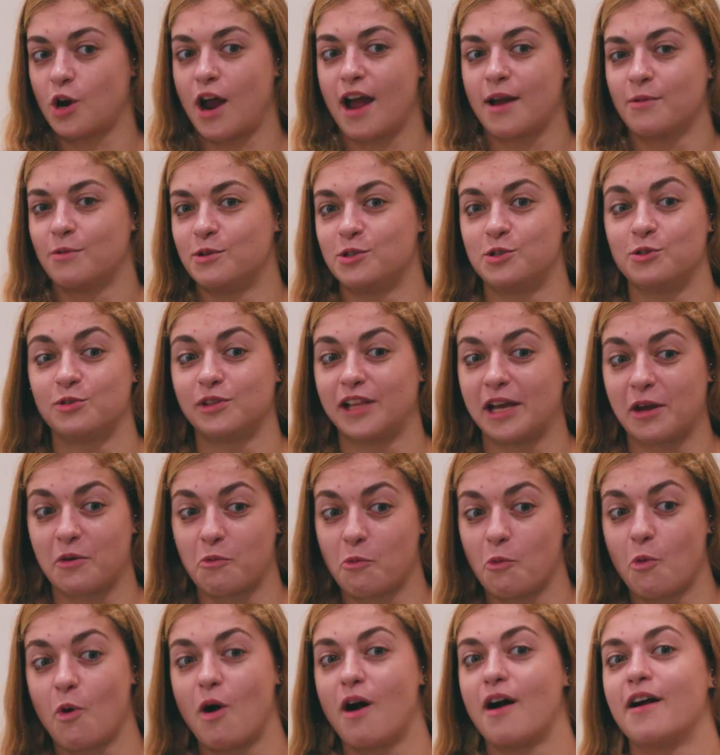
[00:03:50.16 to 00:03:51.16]
would do, like,
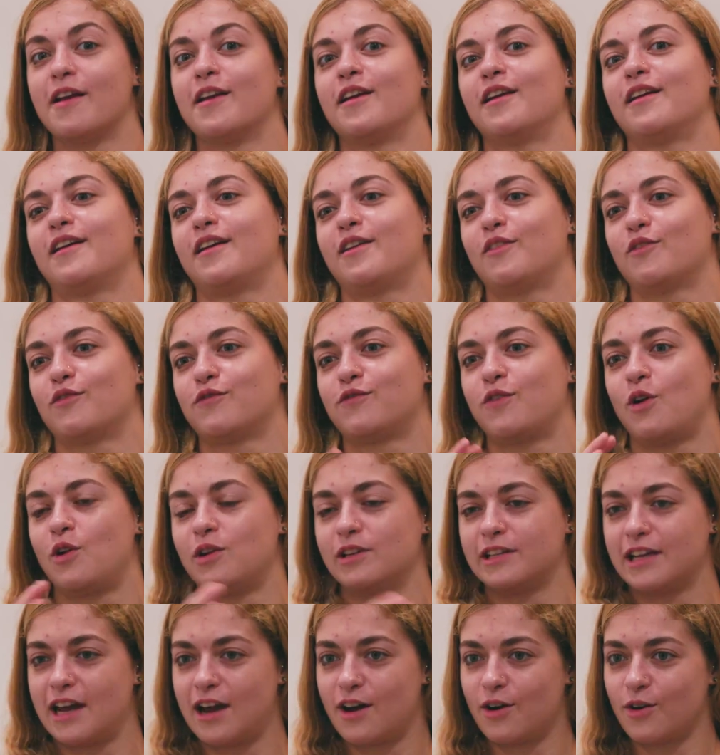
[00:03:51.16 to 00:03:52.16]
one and
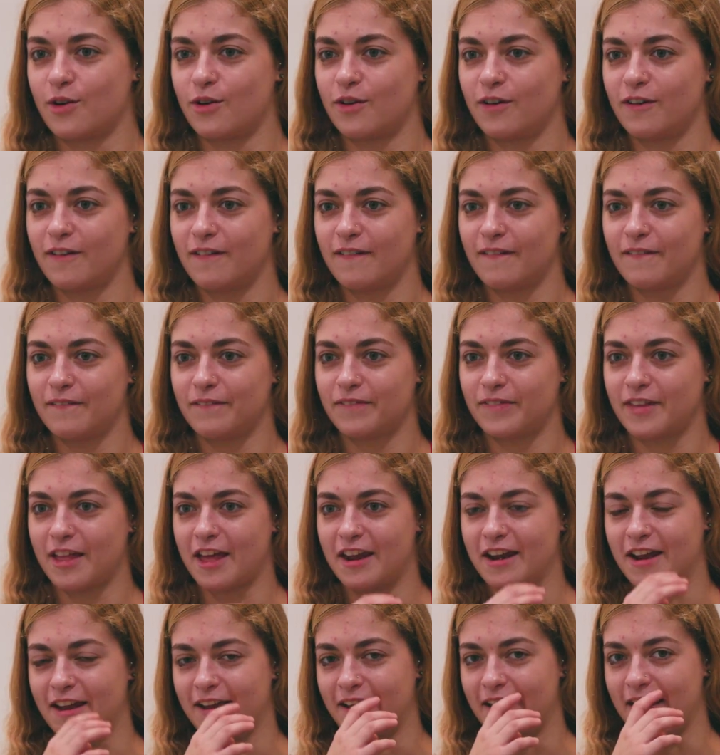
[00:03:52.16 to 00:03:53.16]
fall down.
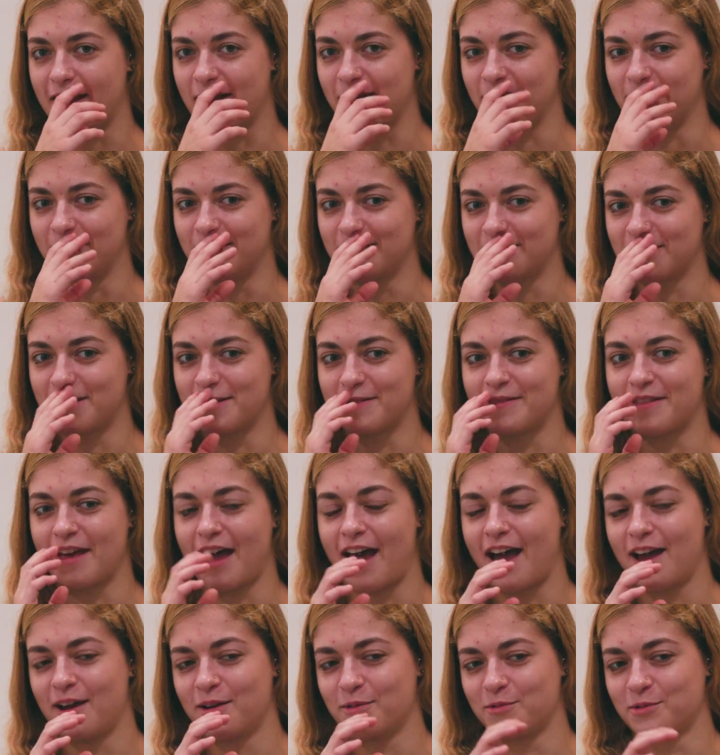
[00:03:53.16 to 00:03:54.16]
And
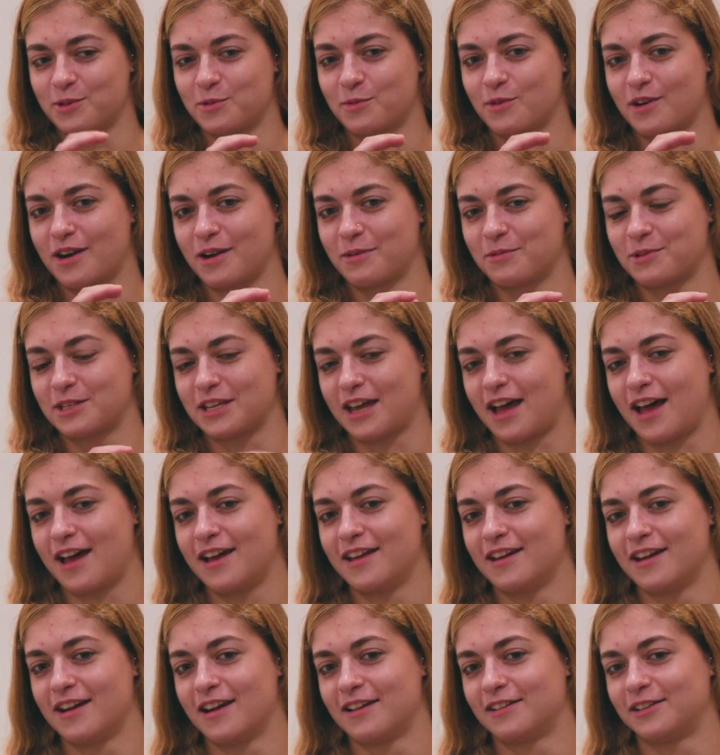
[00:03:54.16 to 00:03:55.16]
that was where I was
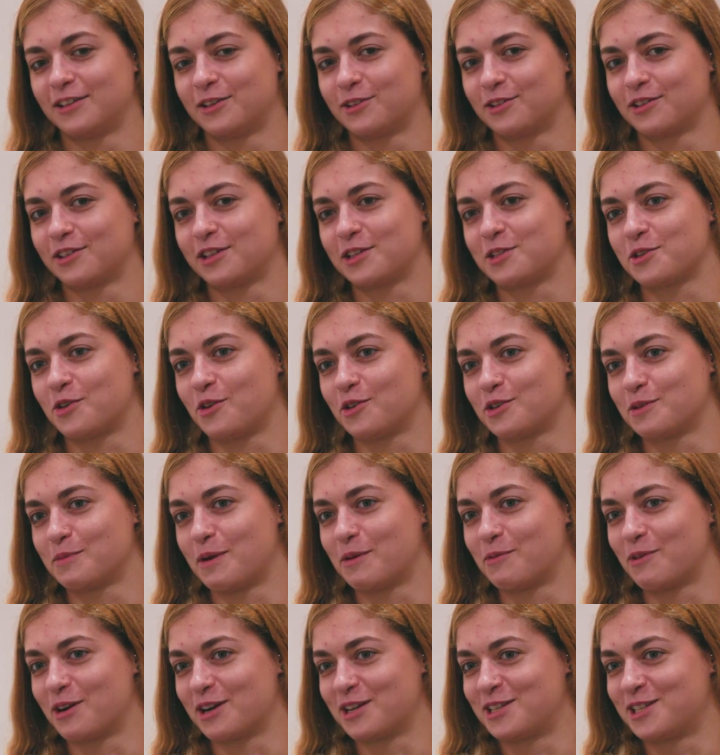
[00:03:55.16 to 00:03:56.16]
at. And I literally told him
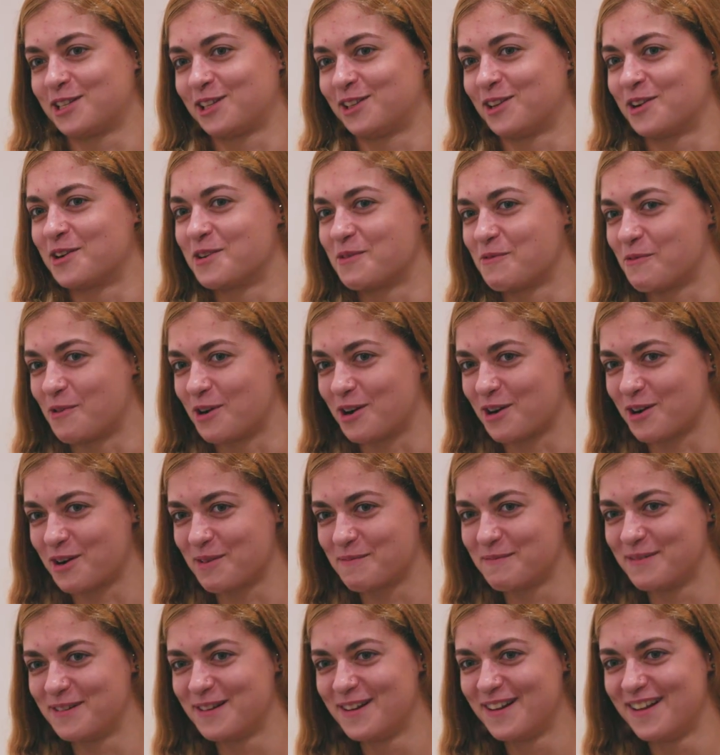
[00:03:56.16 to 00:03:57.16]
I wanted to learn a one
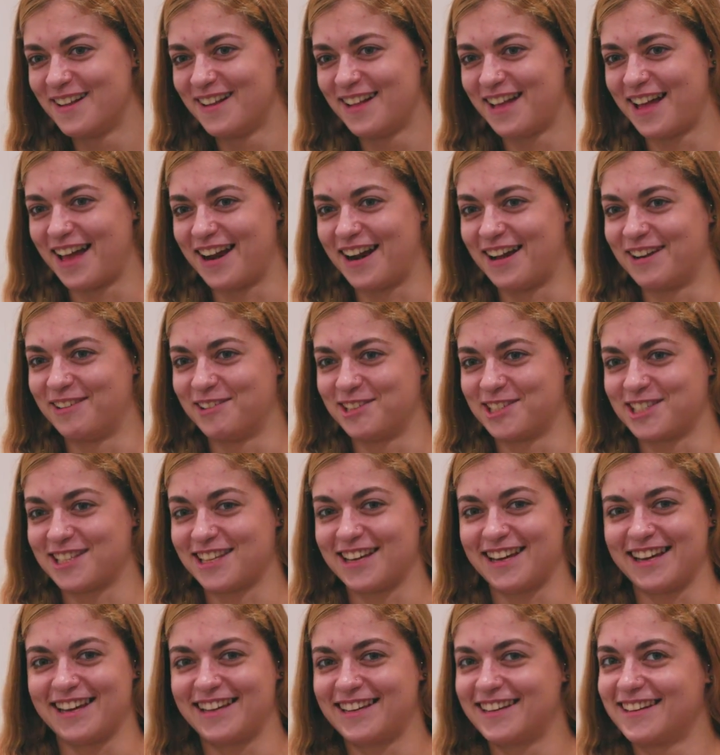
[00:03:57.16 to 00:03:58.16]
arm. And I was
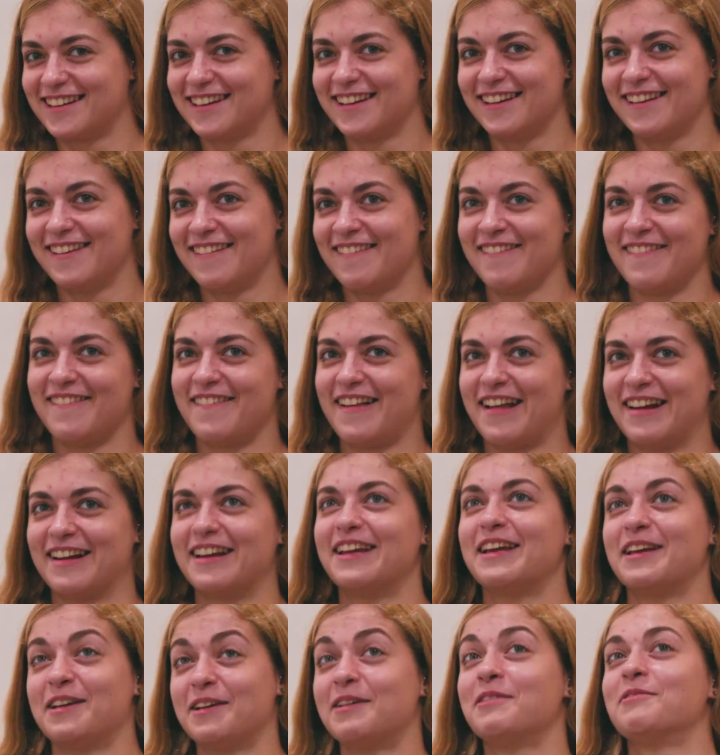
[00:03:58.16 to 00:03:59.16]
like, and
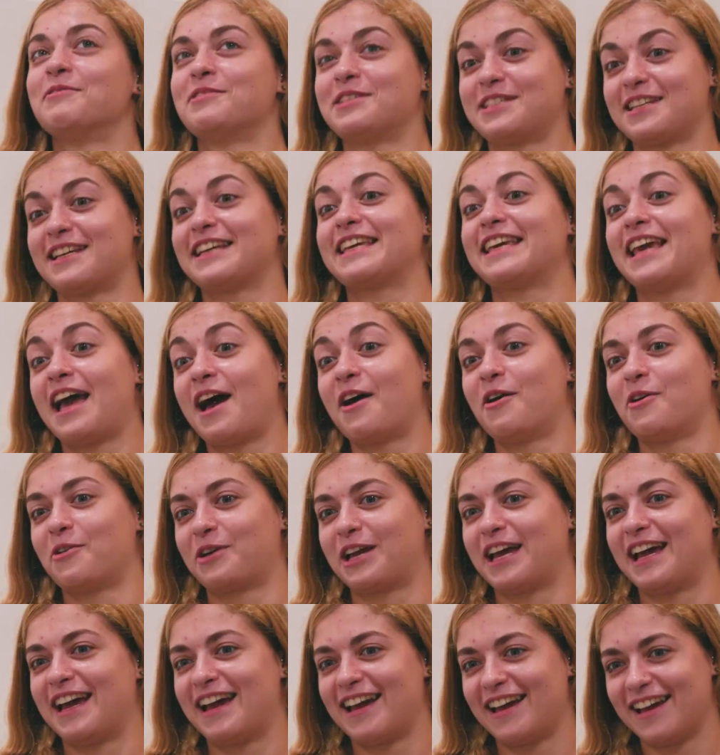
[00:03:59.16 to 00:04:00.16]
he was like, yeah,
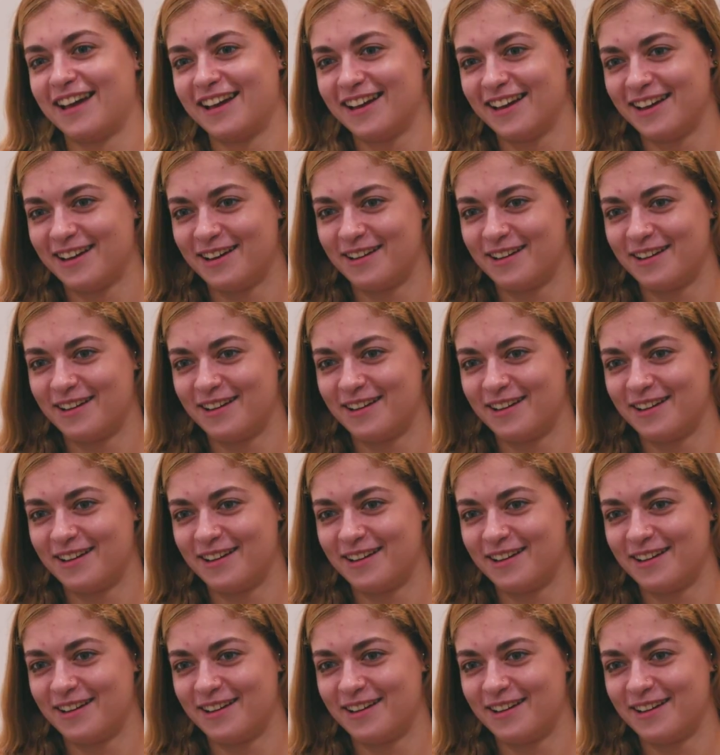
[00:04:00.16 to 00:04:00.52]
okay.